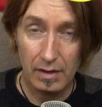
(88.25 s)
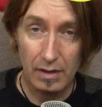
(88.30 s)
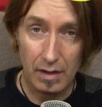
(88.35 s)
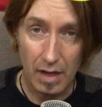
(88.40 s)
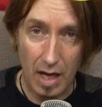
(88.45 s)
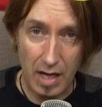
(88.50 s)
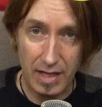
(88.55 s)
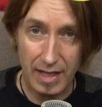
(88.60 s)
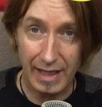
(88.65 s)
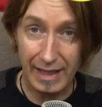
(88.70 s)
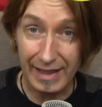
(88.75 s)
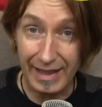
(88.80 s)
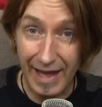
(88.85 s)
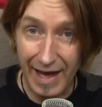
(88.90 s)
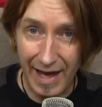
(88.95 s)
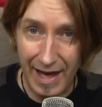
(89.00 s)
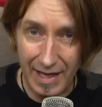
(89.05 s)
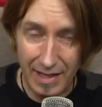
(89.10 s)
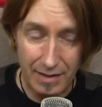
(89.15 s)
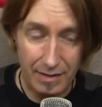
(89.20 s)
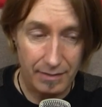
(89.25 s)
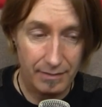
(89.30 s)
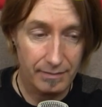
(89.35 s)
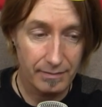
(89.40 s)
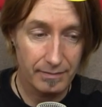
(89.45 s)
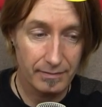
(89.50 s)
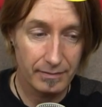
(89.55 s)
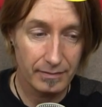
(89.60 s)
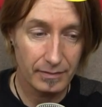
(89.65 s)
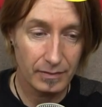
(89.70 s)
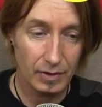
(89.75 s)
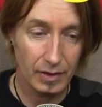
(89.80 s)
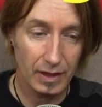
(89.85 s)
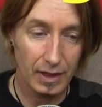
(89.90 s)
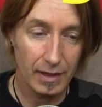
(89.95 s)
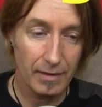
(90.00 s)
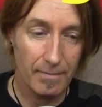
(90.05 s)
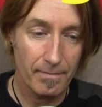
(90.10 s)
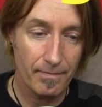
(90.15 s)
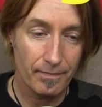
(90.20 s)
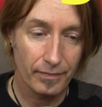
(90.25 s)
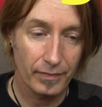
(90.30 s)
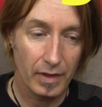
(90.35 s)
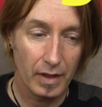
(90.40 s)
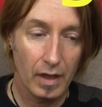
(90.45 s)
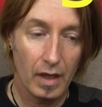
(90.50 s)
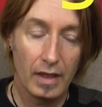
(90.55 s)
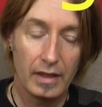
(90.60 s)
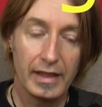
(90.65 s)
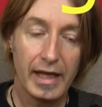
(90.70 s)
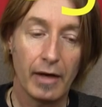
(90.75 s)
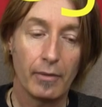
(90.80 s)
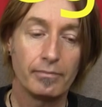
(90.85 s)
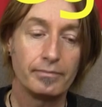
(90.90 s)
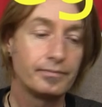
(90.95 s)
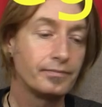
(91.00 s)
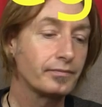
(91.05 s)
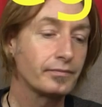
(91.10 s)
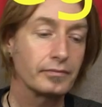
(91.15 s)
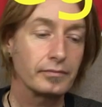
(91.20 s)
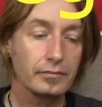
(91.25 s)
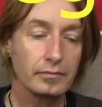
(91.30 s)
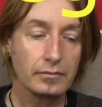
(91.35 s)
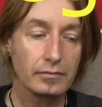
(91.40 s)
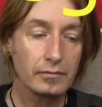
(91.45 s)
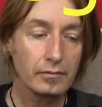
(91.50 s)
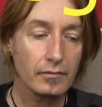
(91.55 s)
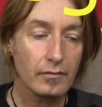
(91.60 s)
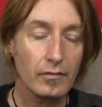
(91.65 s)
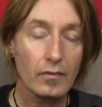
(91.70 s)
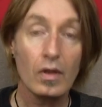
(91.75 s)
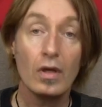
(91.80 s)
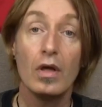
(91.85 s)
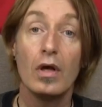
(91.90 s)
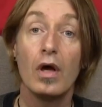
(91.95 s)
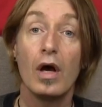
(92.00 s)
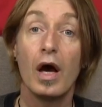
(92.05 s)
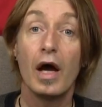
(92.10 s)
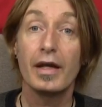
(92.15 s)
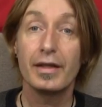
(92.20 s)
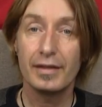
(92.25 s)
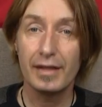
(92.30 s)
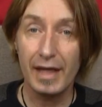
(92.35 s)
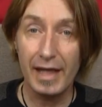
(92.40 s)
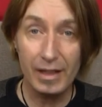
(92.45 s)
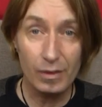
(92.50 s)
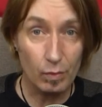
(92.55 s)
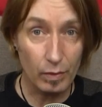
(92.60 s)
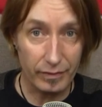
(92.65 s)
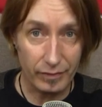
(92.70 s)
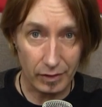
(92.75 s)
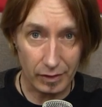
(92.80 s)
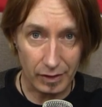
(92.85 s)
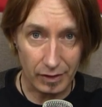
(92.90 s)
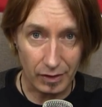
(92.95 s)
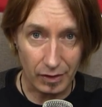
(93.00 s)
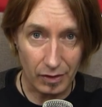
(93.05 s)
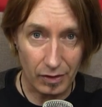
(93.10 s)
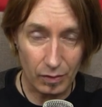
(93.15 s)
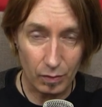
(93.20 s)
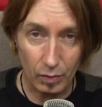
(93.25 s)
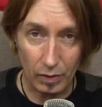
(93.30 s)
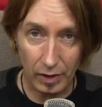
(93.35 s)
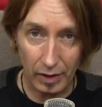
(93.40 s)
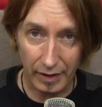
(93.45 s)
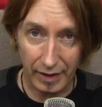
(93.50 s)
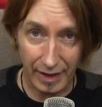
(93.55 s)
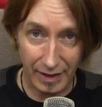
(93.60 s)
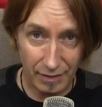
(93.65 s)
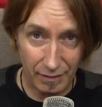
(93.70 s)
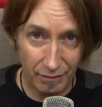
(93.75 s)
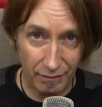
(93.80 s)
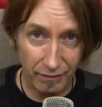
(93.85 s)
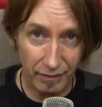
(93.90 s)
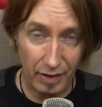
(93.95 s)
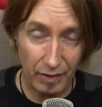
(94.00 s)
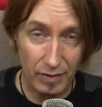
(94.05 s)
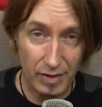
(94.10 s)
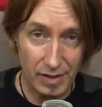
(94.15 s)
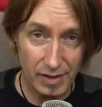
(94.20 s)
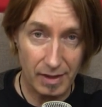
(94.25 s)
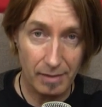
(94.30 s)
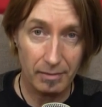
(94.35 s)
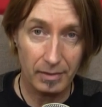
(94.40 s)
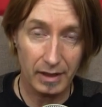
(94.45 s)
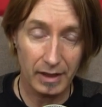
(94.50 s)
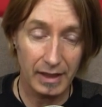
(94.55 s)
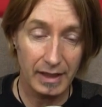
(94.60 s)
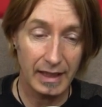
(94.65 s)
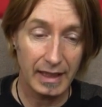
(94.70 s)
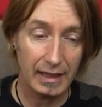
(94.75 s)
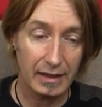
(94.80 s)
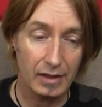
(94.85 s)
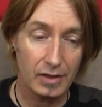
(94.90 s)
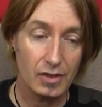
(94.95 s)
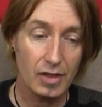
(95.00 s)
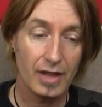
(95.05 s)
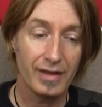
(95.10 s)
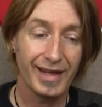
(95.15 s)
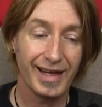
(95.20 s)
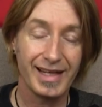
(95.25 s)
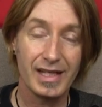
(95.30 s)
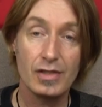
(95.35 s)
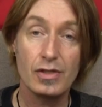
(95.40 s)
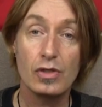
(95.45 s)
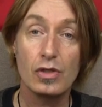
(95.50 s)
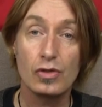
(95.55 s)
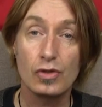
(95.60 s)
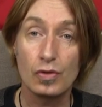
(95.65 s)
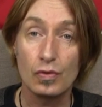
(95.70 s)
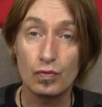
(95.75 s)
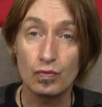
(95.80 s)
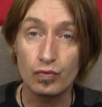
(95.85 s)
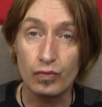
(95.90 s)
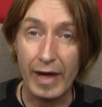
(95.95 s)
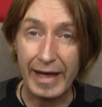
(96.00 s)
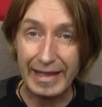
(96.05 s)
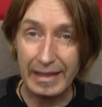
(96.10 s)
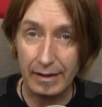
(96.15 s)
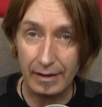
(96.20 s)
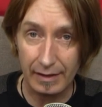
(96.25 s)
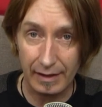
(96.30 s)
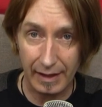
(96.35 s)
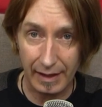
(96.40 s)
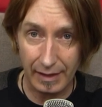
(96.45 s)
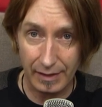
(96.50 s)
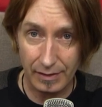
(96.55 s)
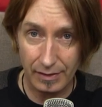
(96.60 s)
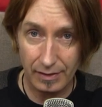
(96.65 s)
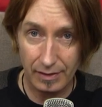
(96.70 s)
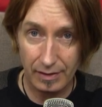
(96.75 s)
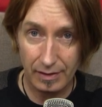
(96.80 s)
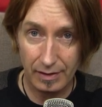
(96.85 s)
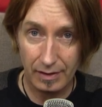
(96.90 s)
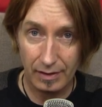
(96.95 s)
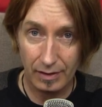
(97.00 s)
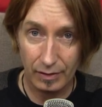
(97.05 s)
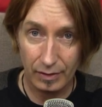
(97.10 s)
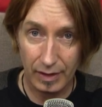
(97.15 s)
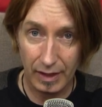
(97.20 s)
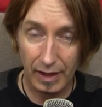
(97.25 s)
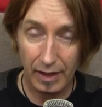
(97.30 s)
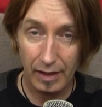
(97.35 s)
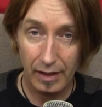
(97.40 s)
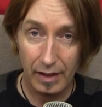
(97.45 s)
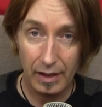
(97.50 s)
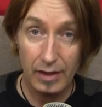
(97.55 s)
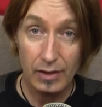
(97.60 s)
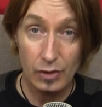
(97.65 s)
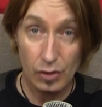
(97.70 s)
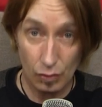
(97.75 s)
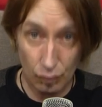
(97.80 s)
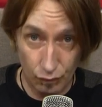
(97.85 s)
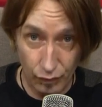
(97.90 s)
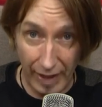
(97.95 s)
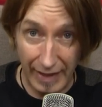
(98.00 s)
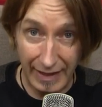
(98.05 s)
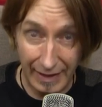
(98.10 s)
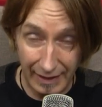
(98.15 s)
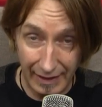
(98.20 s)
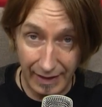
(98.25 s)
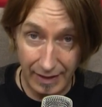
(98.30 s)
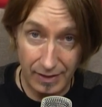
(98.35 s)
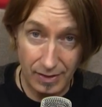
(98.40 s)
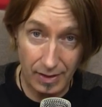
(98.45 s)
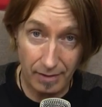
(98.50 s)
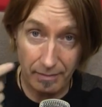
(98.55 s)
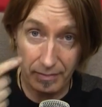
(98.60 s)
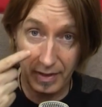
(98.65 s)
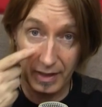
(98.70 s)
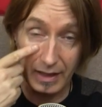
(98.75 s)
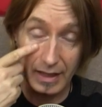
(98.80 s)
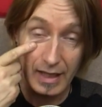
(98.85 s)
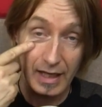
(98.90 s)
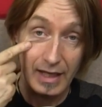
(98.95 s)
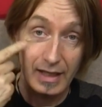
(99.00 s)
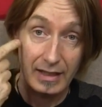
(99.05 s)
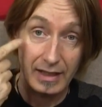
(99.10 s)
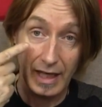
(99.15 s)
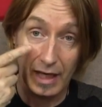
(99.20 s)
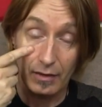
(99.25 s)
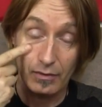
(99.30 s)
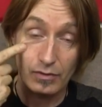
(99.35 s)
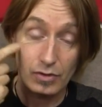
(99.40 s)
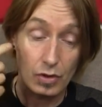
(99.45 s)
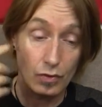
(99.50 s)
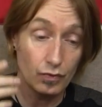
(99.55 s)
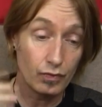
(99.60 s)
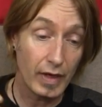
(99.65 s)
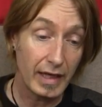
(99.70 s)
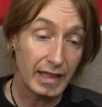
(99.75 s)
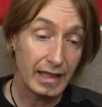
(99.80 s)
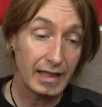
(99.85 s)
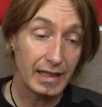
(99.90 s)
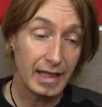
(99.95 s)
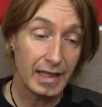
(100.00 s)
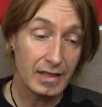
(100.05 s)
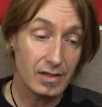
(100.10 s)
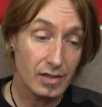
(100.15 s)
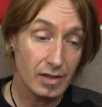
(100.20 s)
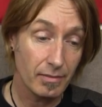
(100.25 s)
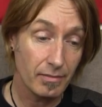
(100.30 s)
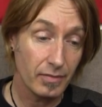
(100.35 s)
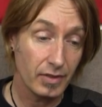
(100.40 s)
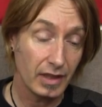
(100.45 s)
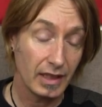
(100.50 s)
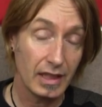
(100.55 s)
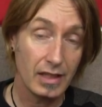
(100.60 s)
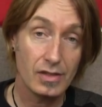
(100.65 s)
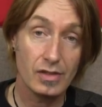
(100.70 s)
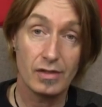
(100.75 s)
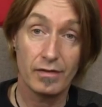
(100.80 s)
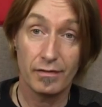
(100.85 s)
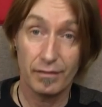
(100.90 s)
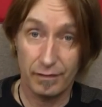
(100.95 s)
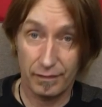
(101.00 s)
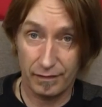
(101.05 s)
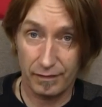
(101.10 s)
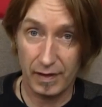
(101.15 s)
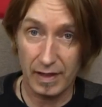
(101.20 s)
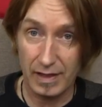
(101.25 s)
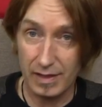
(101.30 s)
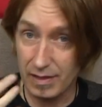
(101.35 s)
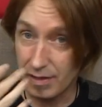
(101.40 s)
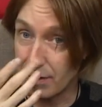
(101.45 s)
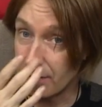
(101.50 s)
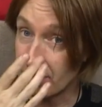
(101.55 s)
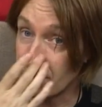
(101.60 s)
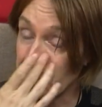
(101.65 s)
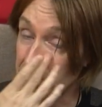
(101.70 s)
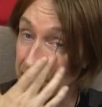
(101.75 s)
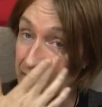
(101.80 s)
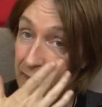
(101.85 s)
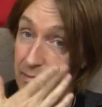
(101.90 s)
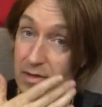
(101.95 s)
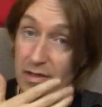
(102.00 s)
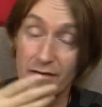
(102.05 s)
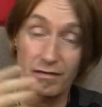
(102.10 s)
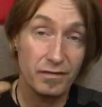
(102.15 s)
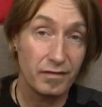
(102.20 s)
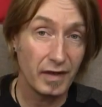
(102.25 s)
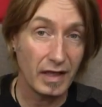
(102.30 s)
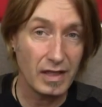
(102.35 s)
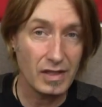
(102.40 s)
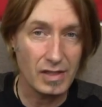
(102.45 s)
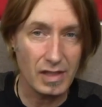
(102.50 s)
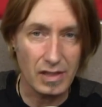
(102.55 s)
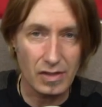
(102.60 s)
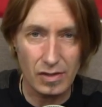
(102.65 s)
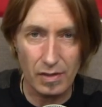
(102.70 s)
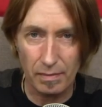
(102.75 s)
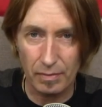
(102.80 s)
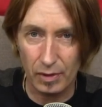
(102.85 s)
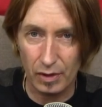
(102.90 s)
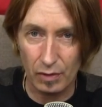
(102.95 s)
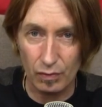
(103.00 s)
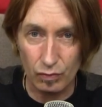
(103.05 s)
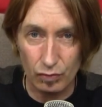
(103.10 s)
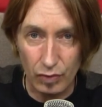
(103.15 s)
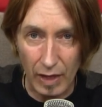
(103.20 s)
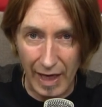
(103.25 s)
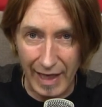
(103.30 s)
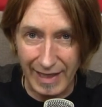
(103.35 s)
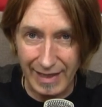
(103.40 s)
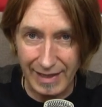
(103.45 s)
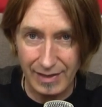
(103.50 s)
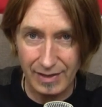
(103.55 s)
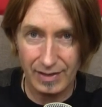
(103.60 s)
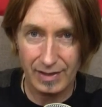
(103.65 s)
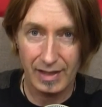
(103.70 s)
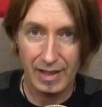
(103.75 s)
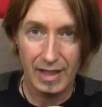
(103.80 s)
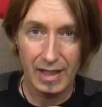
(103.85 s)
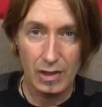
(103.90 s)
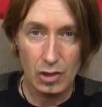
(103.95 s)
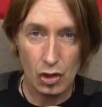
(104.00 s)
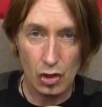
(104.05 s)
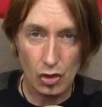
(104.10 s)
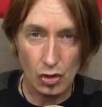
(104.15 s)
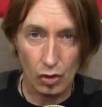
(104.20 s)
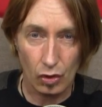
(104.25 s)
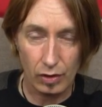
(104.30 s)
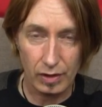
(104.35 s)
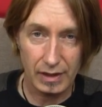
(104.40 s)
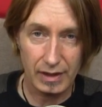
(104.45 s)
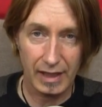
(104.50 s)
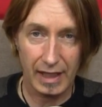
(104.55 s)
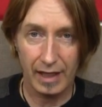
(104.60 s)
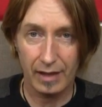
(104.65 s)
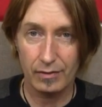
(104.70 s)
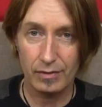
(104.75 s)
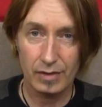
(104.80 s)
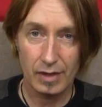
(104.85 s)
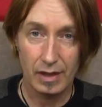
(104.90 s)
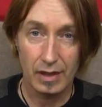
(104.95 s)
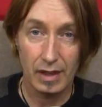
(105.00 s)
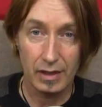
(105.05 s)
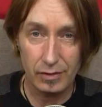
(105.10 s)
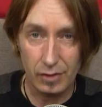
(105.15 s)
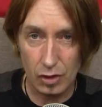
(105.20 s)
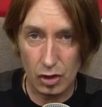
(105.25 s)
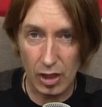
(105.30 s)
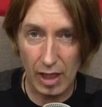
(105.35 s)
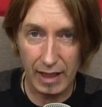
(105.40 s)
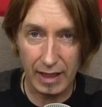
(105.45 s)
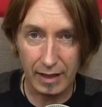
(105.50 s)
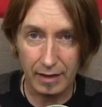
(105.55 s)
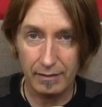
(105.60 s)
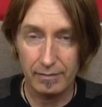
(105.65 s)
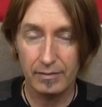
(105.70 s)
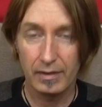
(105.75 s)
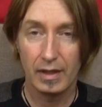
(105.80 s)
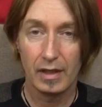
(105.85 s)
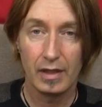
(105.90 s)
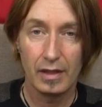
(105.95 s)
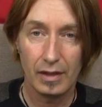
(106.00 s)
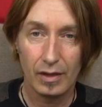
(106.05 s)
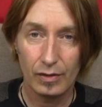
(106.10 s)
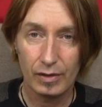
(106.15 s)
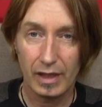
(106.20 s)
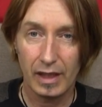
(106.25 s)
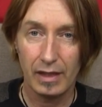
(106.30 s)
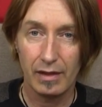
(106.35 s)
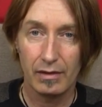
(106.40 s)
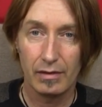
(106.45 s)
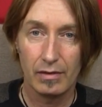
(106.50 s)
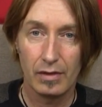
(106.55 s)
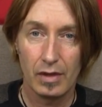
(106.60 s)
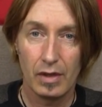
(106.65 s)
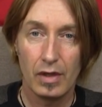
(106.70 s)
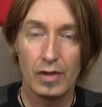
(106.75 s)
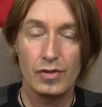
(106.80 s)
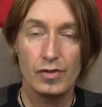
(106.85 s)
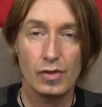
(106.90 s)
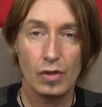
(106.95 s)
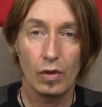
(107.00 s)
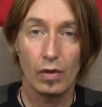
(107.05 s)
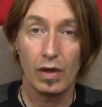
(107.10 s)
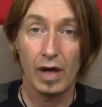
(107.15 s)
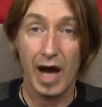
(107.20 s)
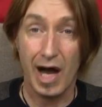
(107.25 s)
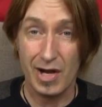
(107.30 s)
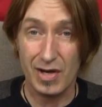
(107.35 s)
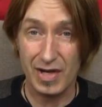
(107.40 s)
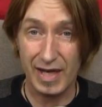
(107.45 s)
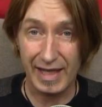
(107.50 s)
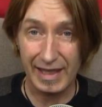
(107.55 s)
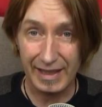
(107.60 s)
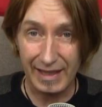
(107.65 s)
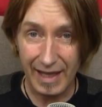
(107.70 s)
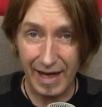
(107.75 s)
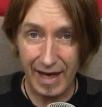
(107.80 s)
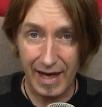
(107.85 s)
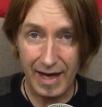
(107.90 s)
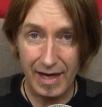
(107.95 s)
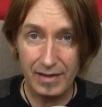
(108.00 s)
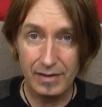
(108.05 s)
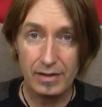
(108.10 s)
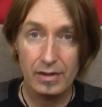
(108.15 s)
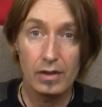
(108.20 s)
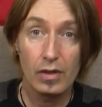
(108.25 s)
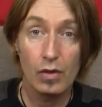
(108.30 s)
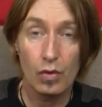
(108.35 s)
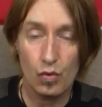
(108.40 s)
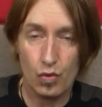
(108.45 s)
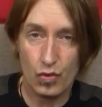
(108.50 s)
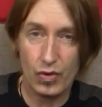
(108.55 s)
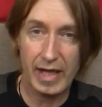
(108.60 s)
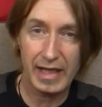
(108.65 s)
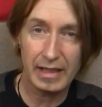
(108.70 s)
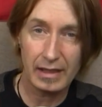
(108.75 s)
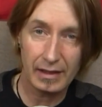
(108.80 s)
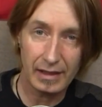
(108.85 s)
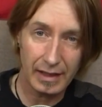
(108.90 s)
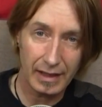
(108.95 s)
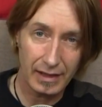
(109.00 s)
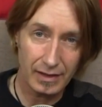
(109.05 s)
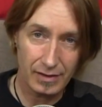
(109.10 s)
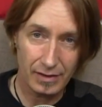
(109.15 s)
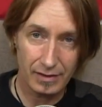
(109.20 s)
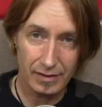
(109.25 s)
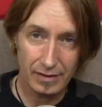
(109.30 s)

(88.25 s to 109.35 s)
Arreglar. Okay. Now, again, we've got another word that's very similar in English, and that is to regulate. Okay. To regulate something. Now, to regulate something is sometimes to fix it, to put it right, to sort it out, and to check it. Okay? So, arreglar, regulate.